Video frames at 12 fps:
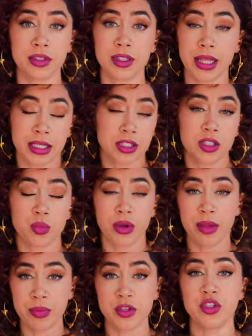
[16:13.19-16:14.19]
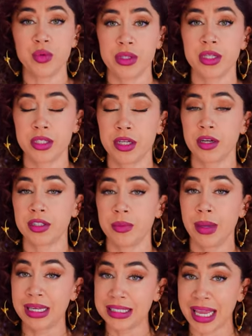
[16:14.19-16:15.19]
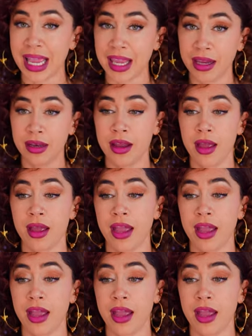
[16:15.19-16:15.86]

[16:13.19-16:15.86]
So that's just what I've been doing this year to maintain.